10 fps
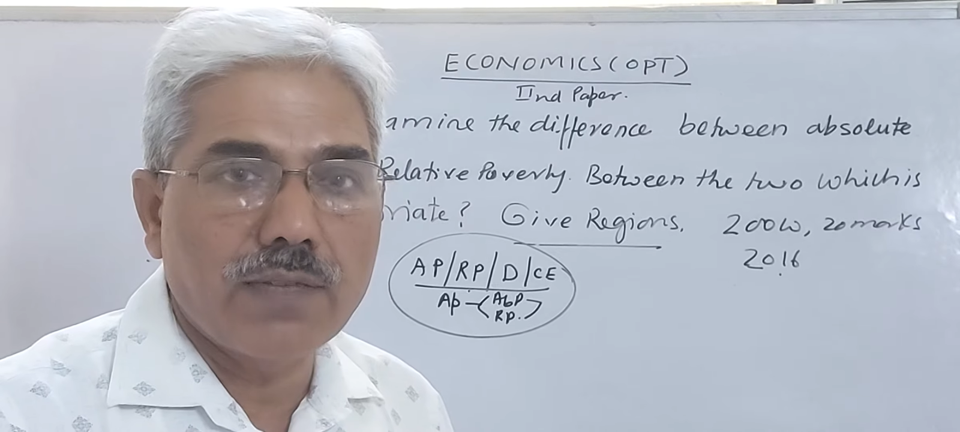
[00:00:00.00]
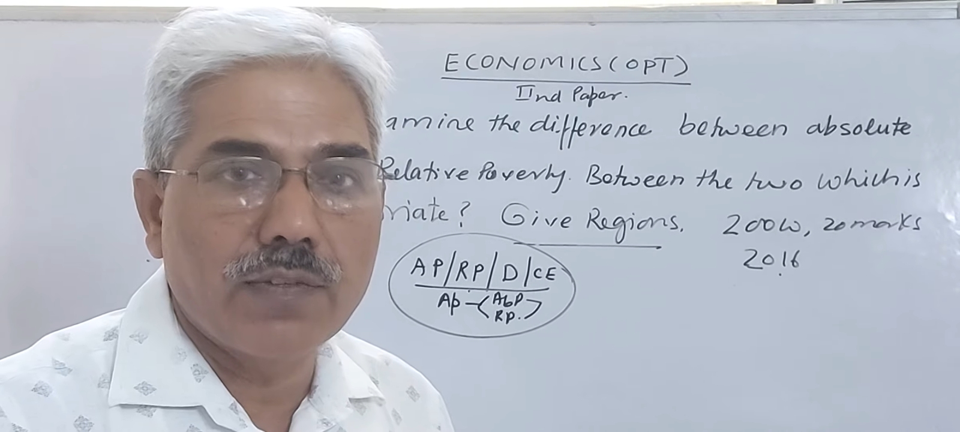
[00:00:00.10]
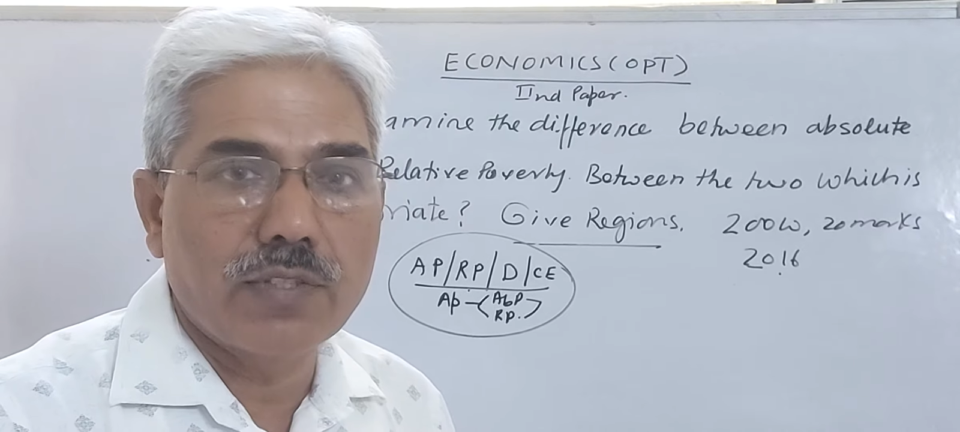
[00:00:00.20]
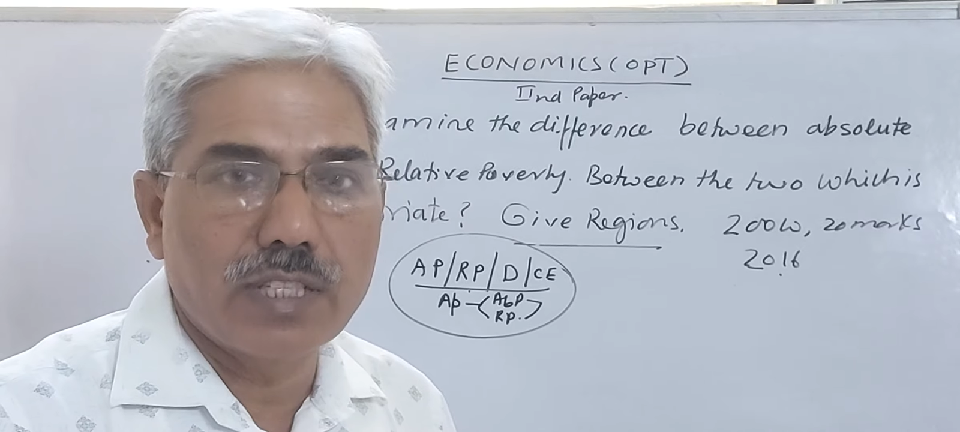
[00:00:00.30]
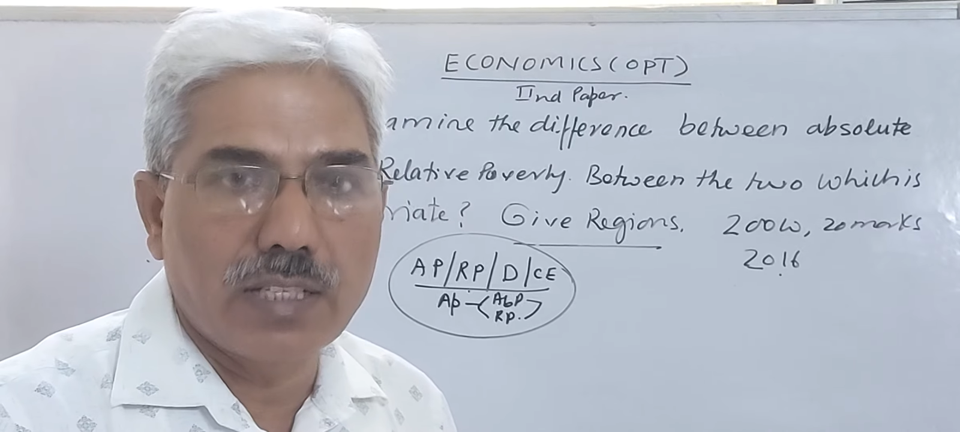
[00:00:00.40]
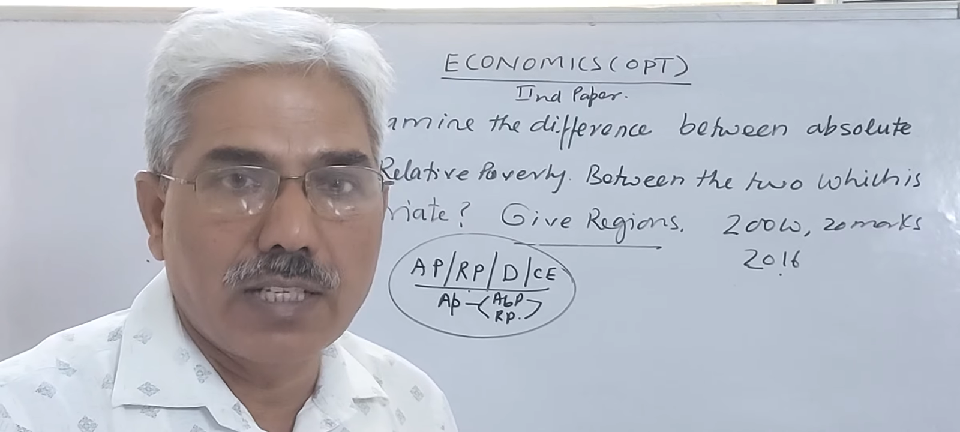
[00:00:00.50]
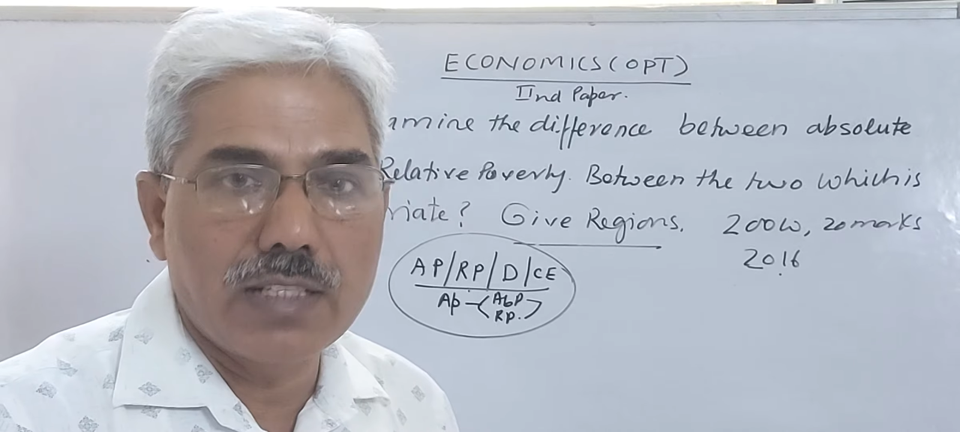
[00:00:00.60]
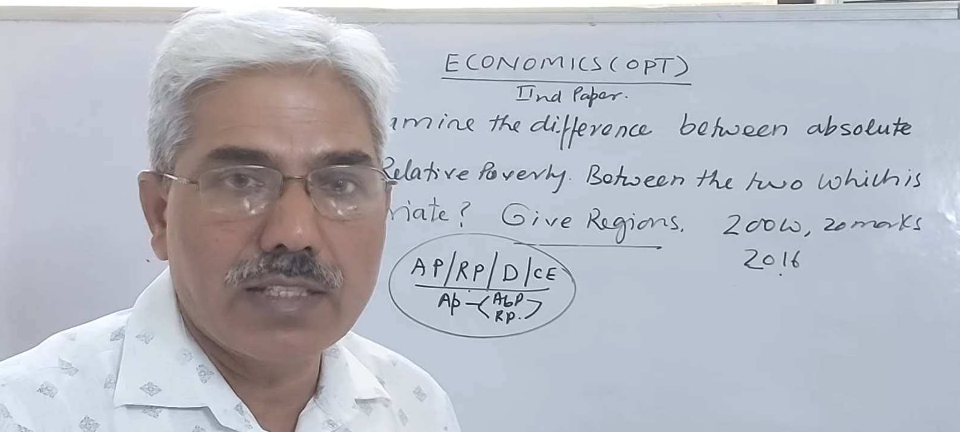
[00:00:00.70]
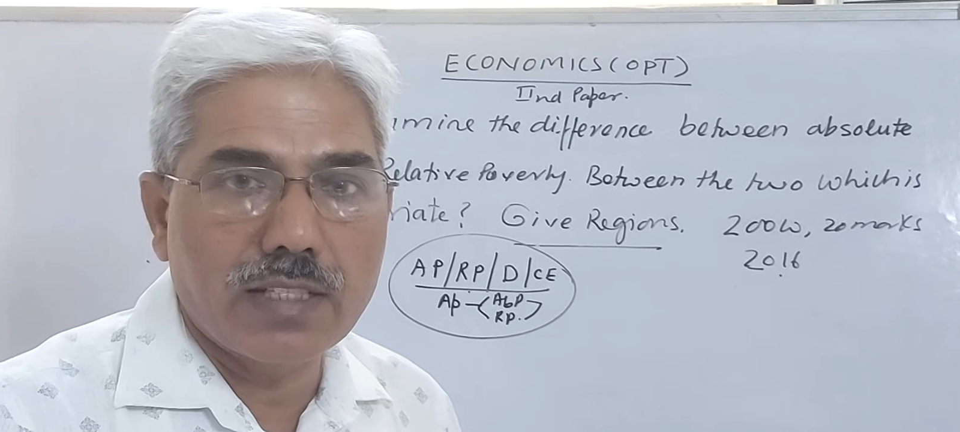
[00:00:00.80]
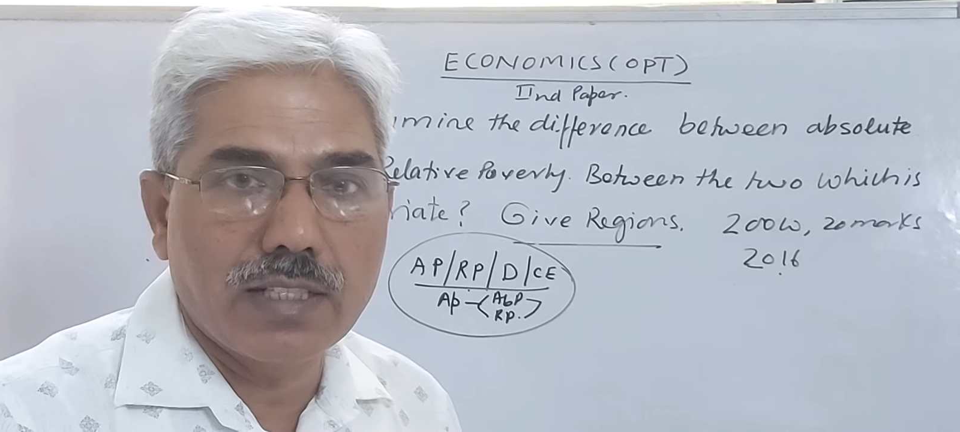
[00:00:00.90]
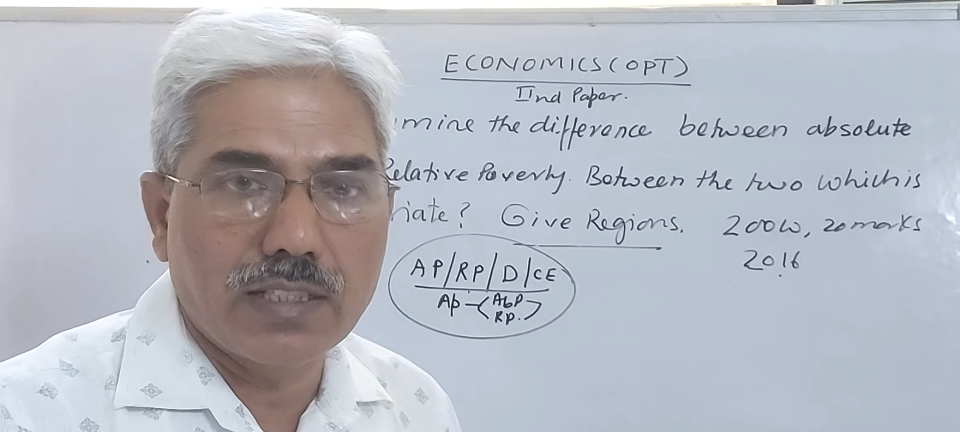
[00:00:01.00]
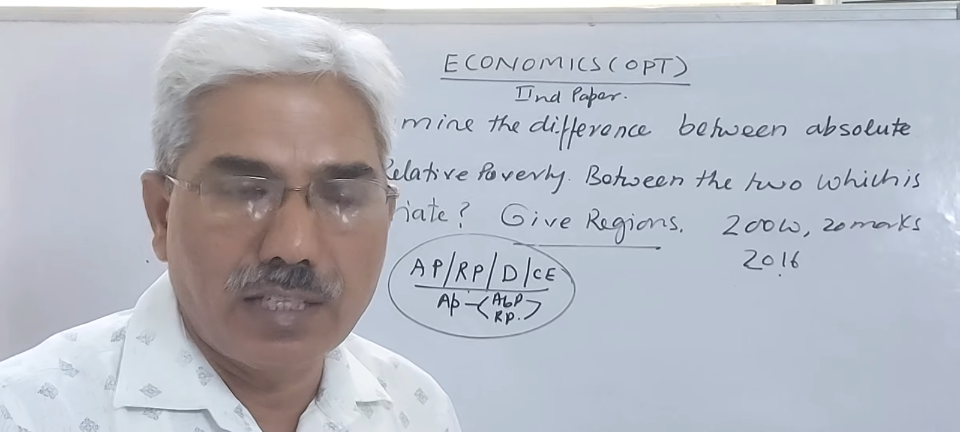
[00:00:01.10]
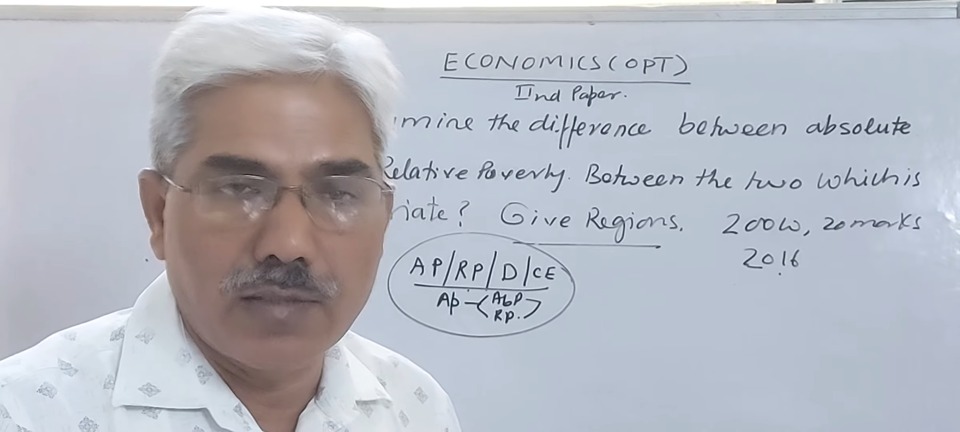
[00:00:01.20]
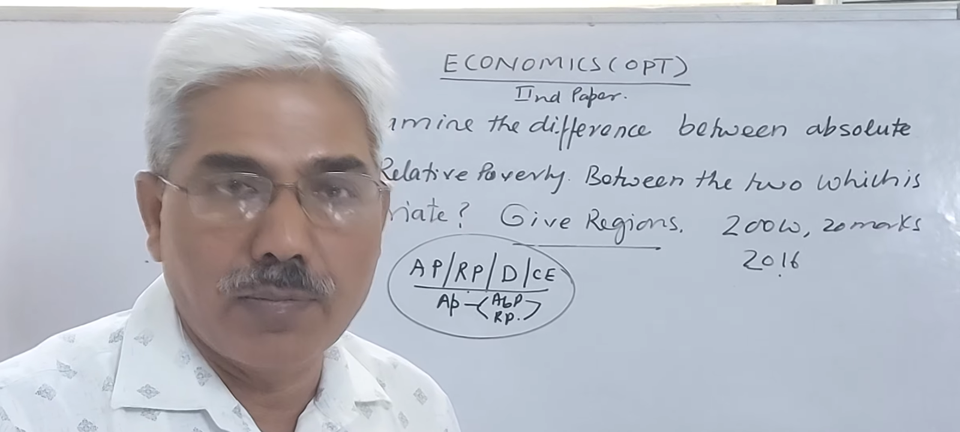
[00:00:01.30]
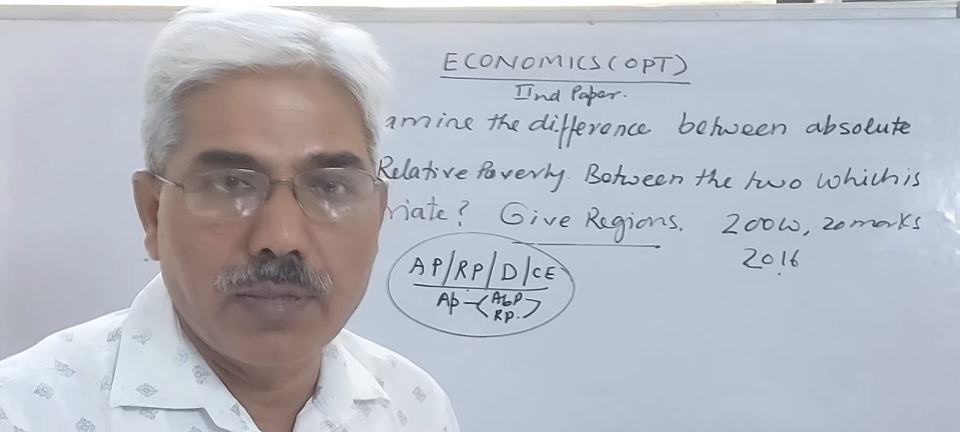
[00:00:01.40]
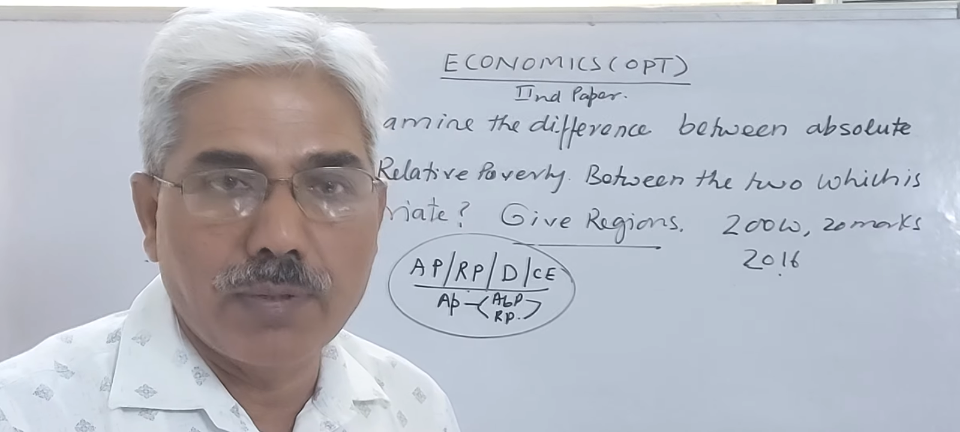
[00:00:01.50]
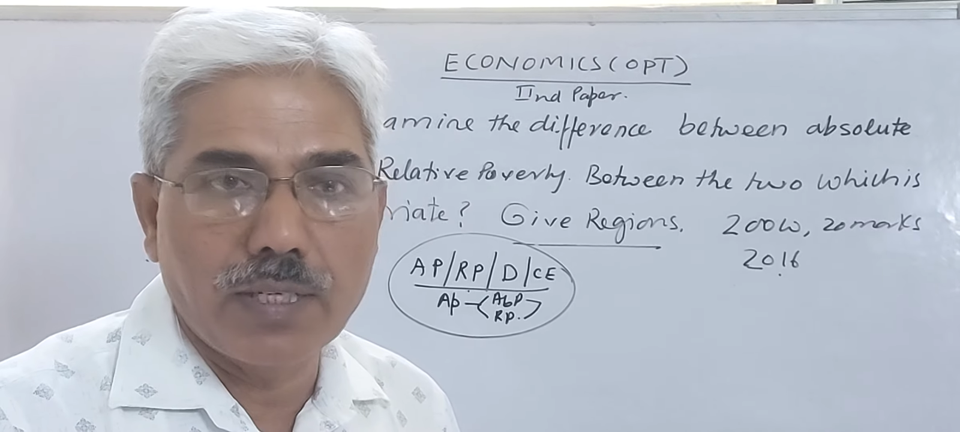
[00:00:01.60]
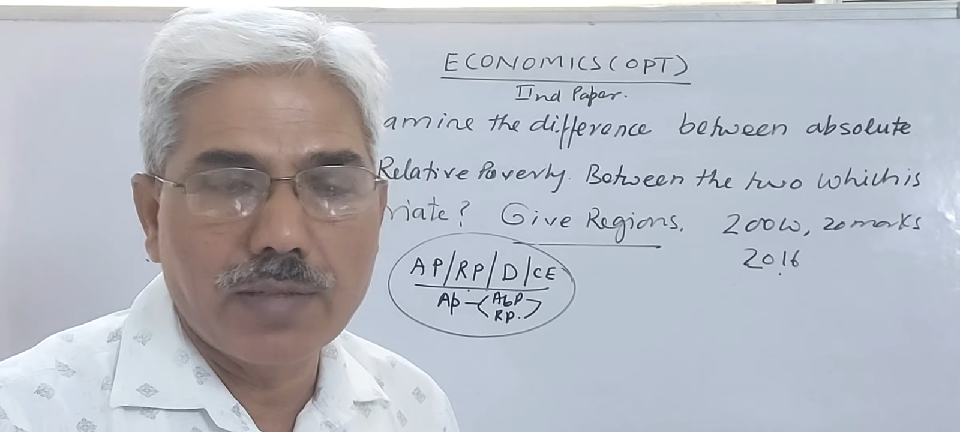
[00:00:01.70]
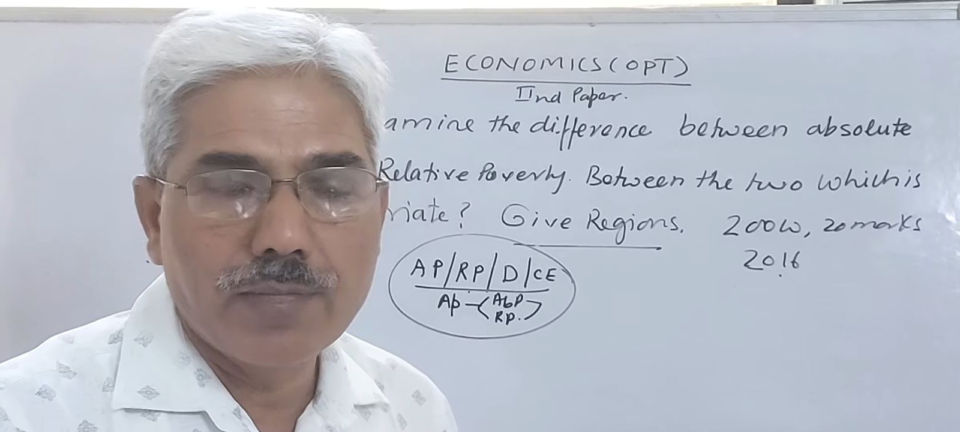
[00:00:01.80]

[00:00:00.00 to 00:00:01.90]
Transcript: for general study third paper.